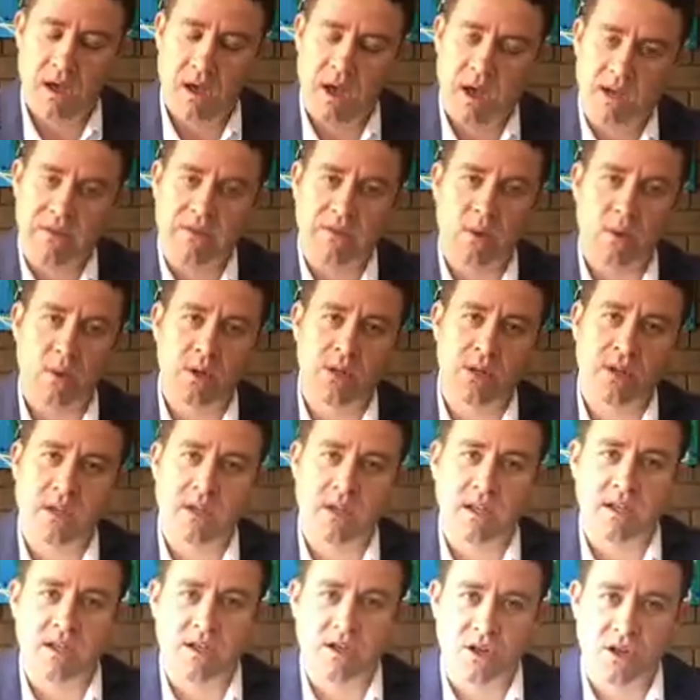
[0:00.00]
And if you want to go
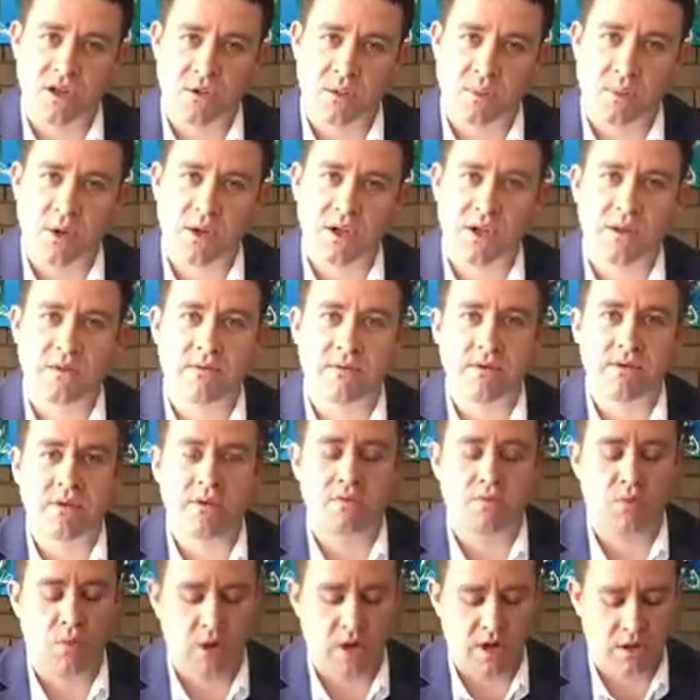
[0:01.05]
down the term deposit
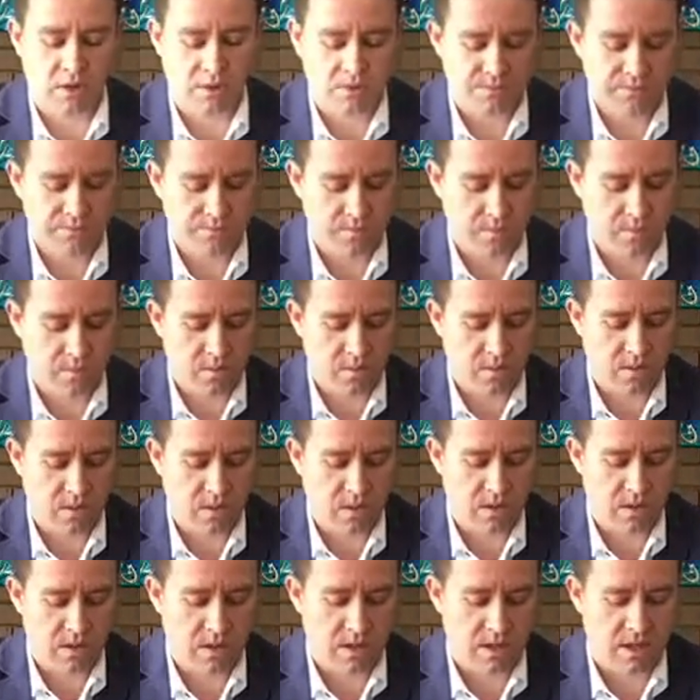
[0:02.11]
route, well,
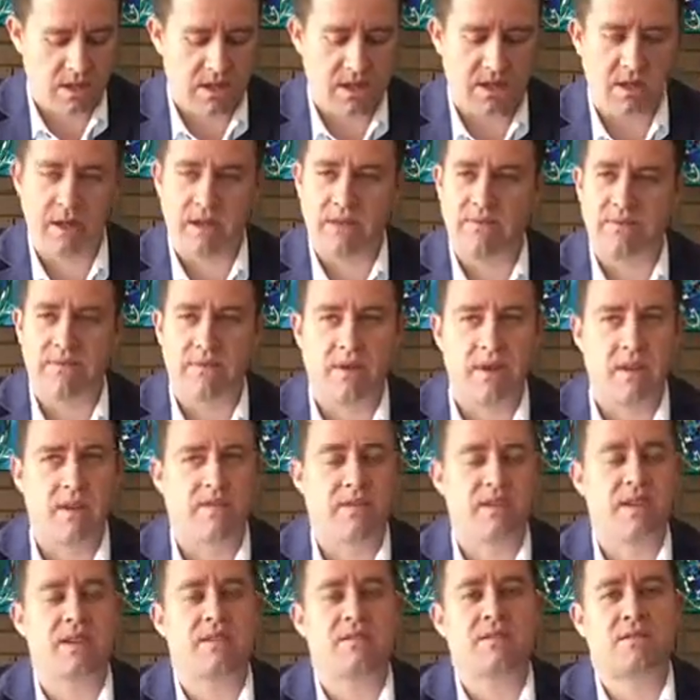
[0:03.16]
you know, if
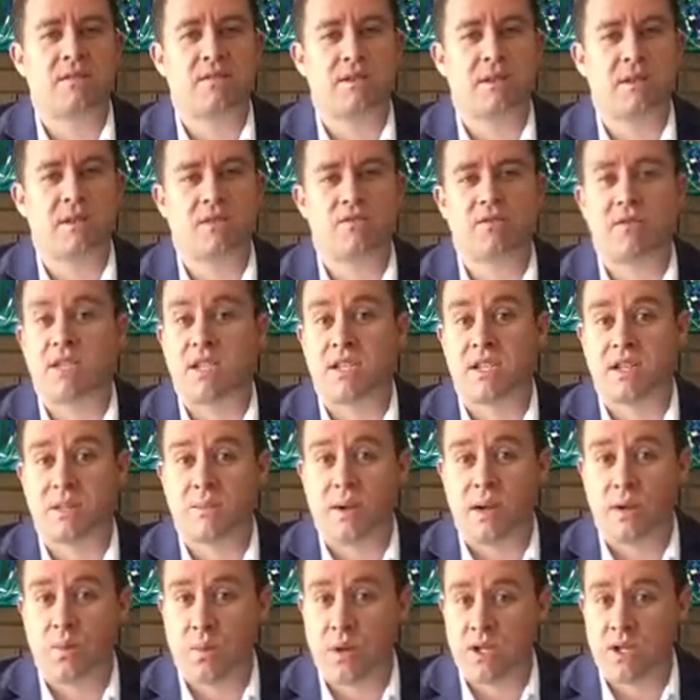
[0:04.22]
interest is only
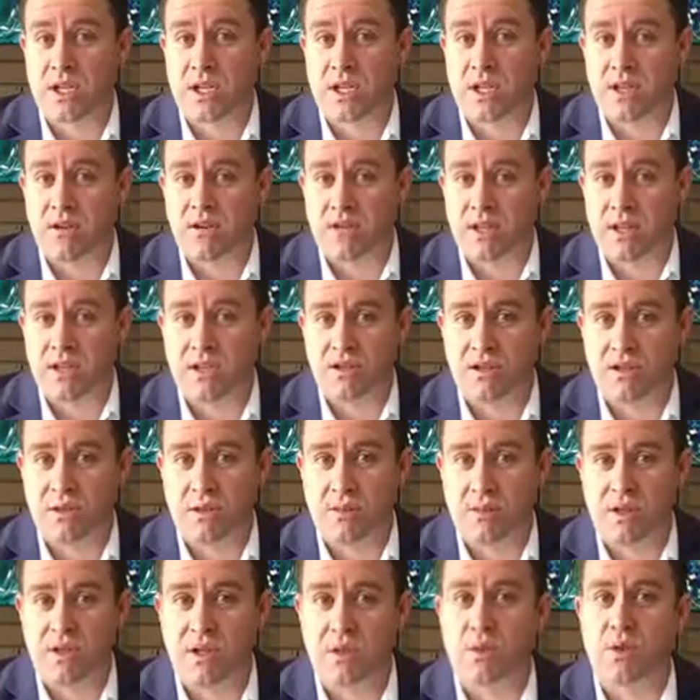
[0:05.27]
paid once a year on that term
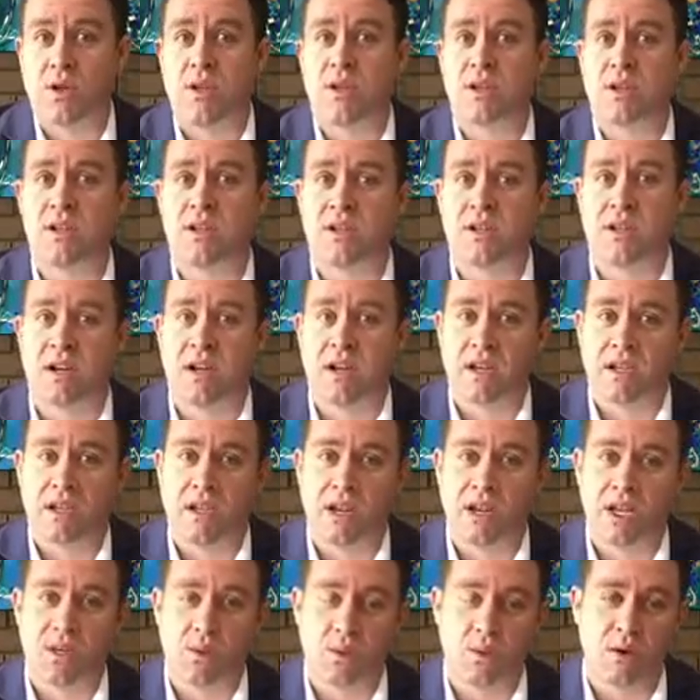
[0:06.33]
deposit, well, you're going to need a
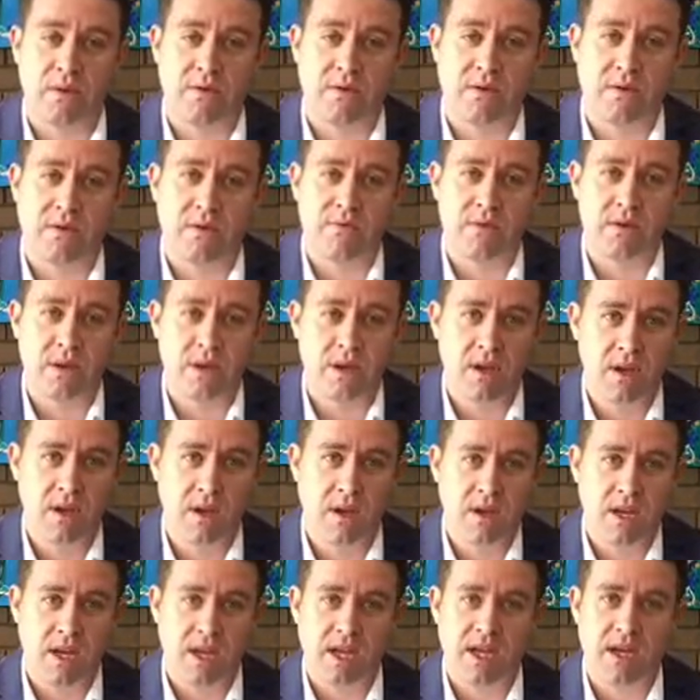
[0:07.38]
year's worth of
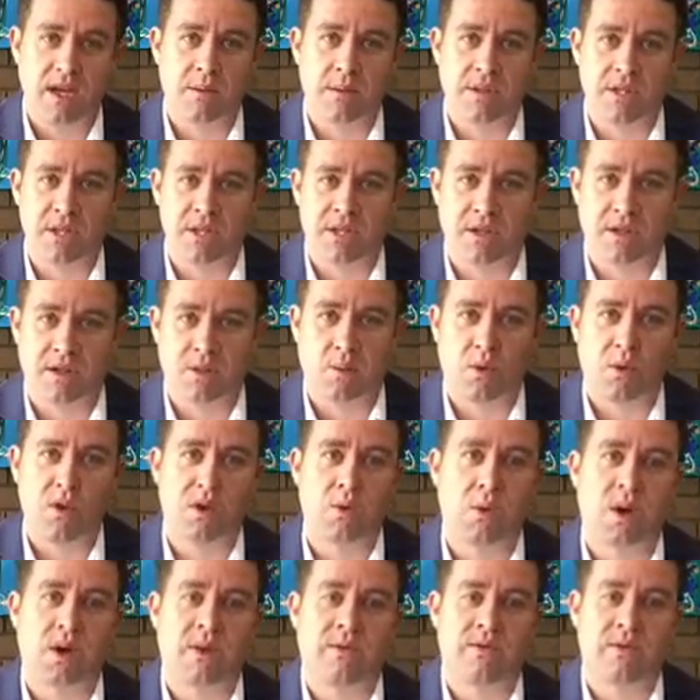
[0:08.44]
income sitting aside while you
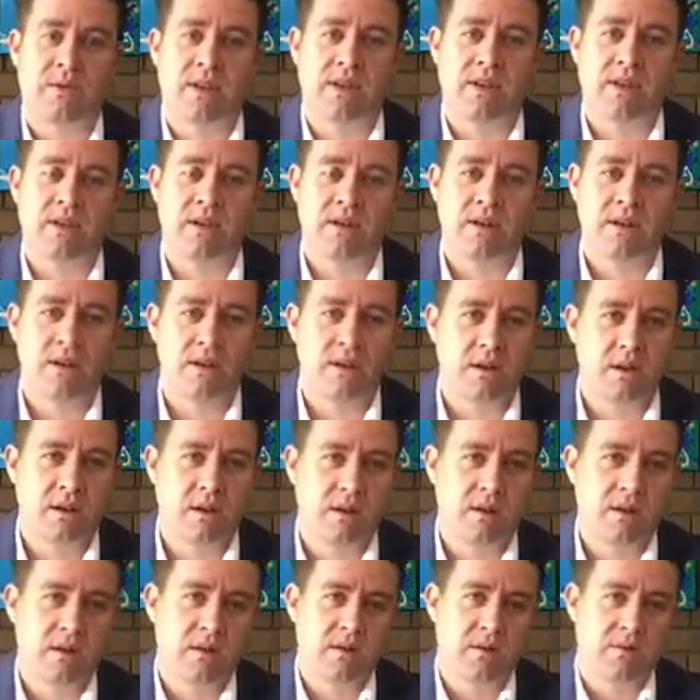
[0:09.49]
wait for that
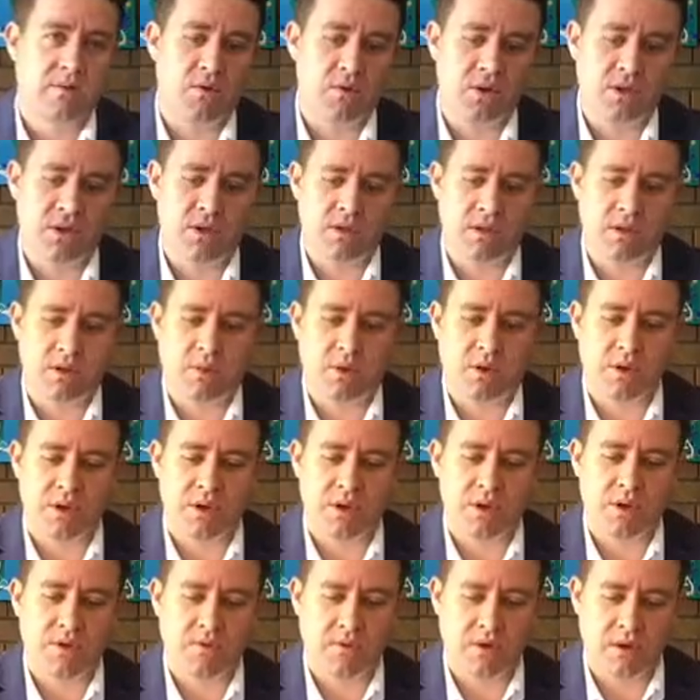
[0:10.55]
first term
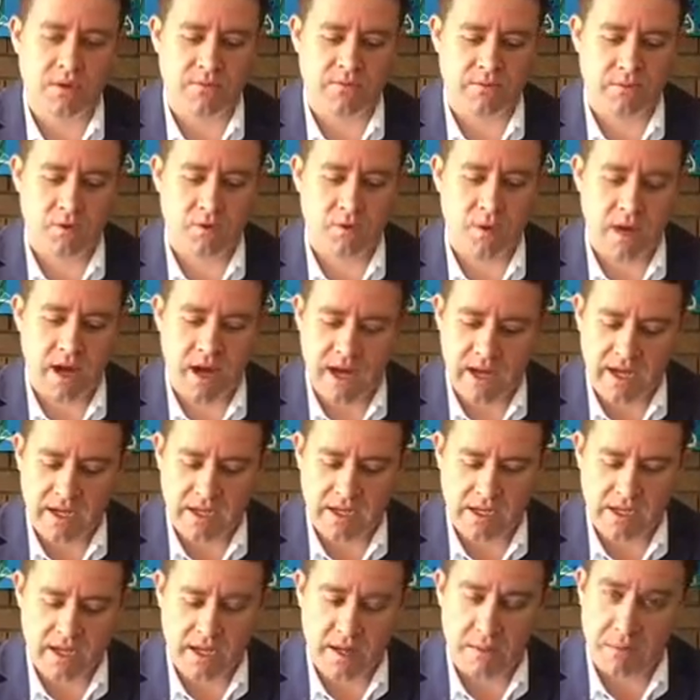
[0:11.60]
deposit to roll through
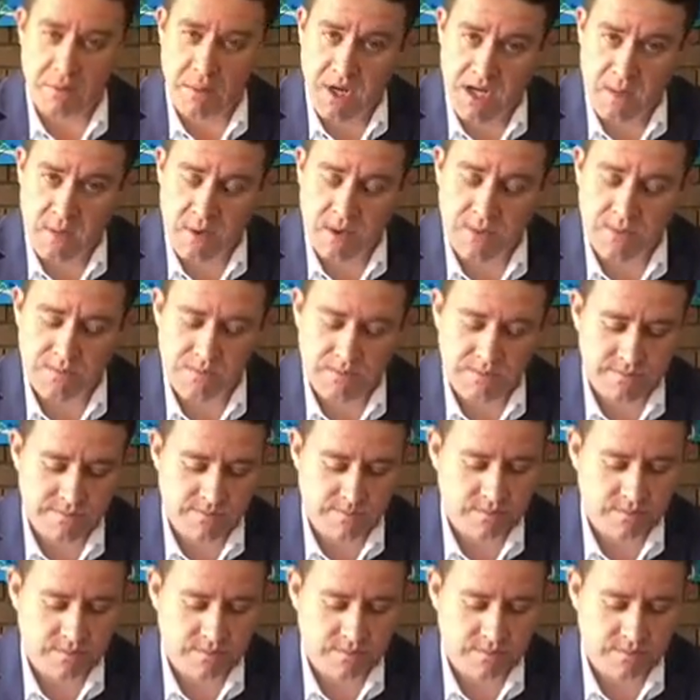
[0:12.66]
as a minimum.